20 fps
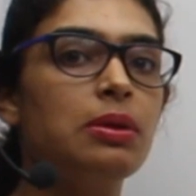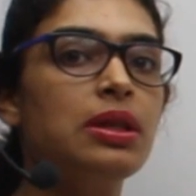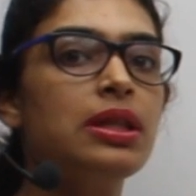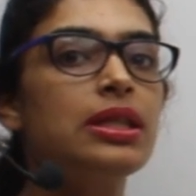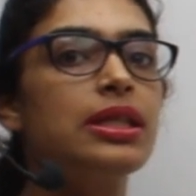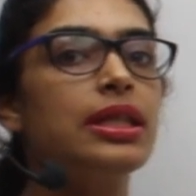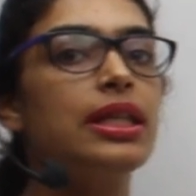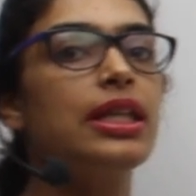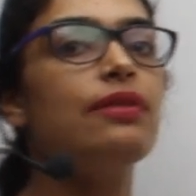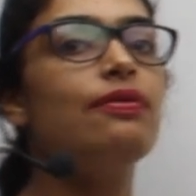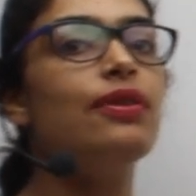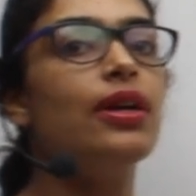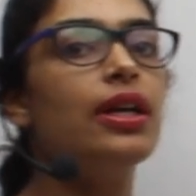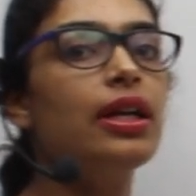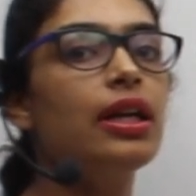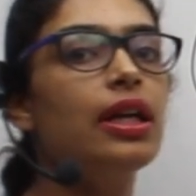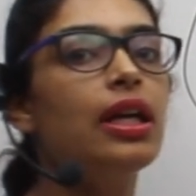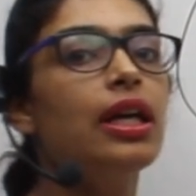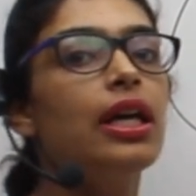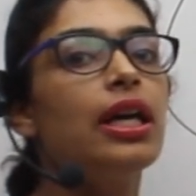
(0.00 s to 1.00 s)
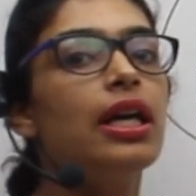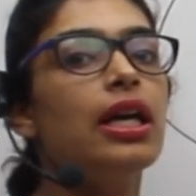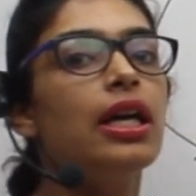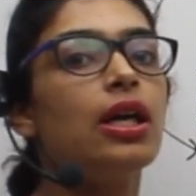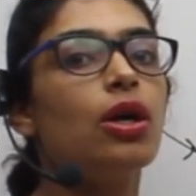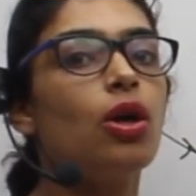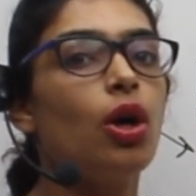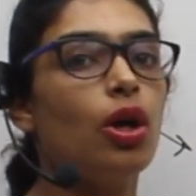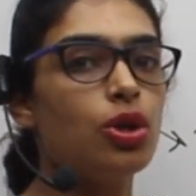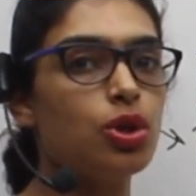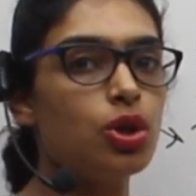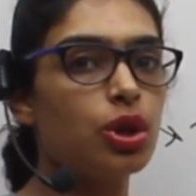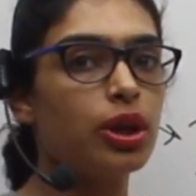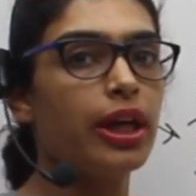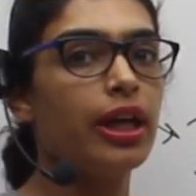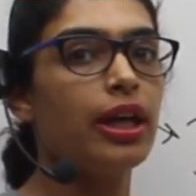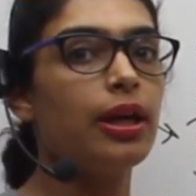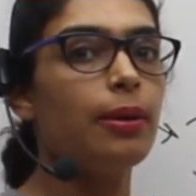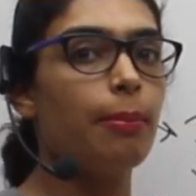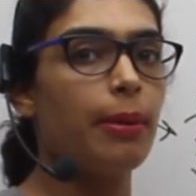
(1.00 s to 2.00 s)
means even
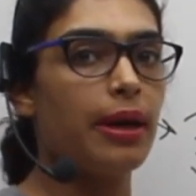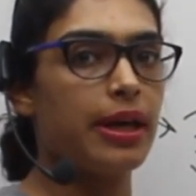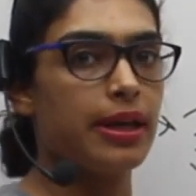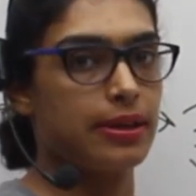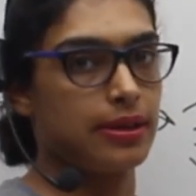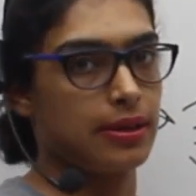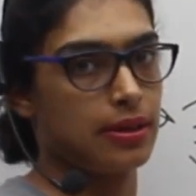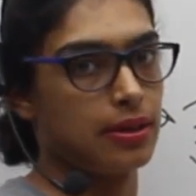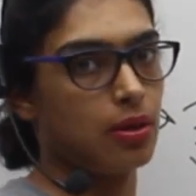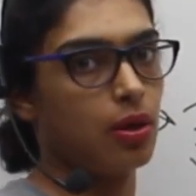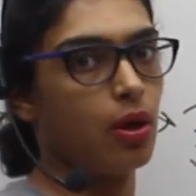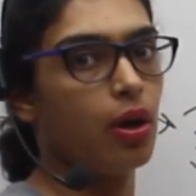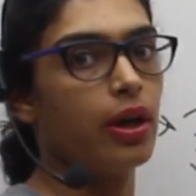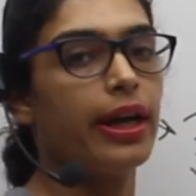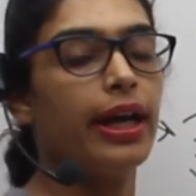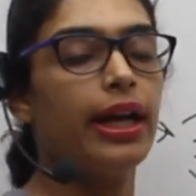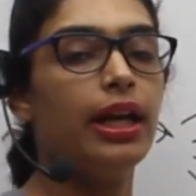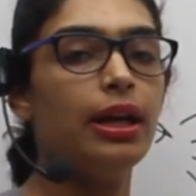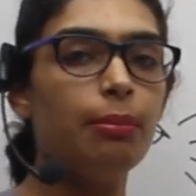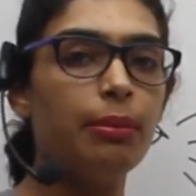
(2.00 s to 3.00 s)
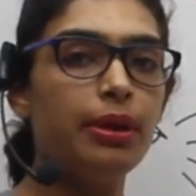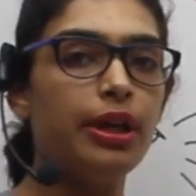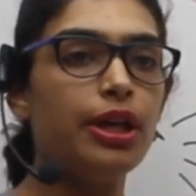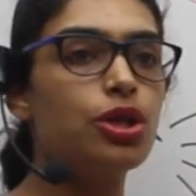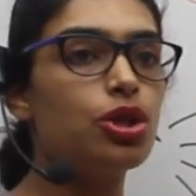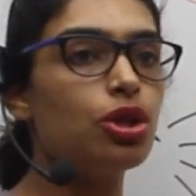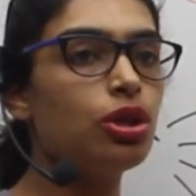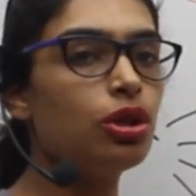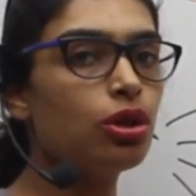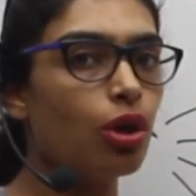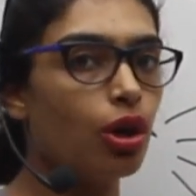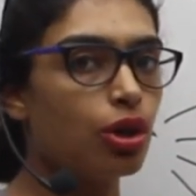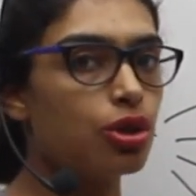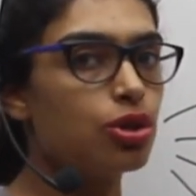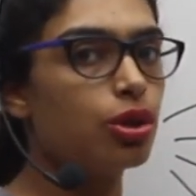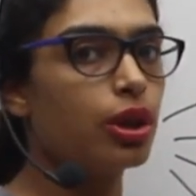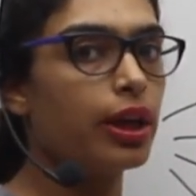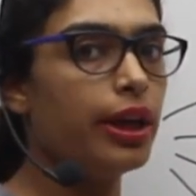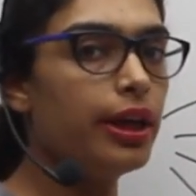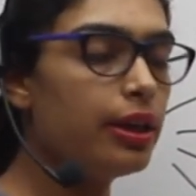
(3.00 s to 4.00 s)
conjugate base or elimination
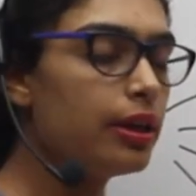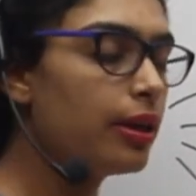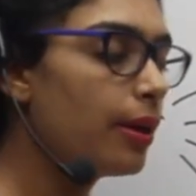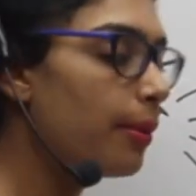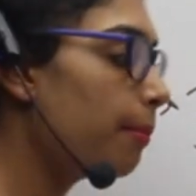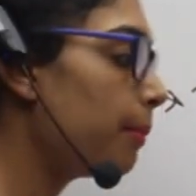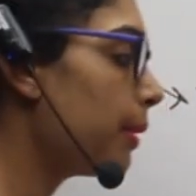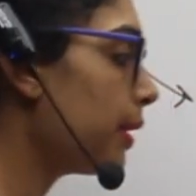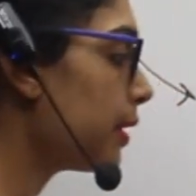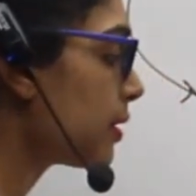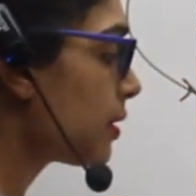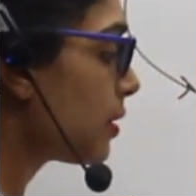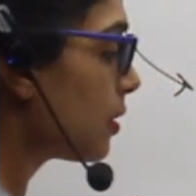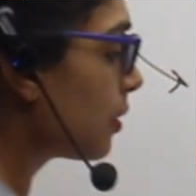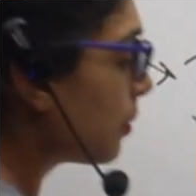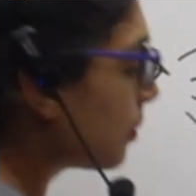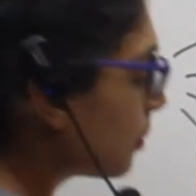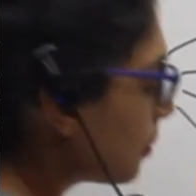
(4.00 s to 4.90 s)
conjugate base.